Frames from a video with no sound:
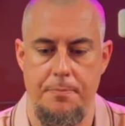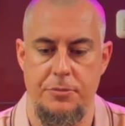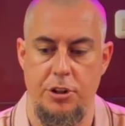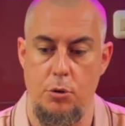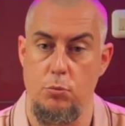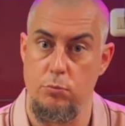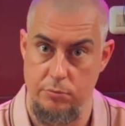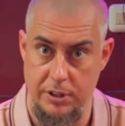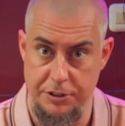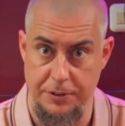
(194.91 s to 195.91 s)
So
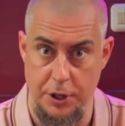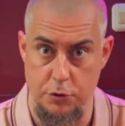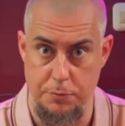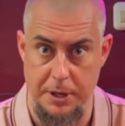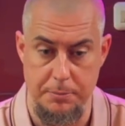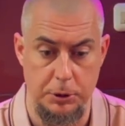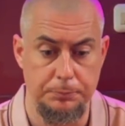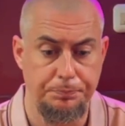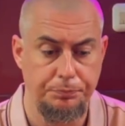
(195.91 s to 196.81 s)
it's for those people.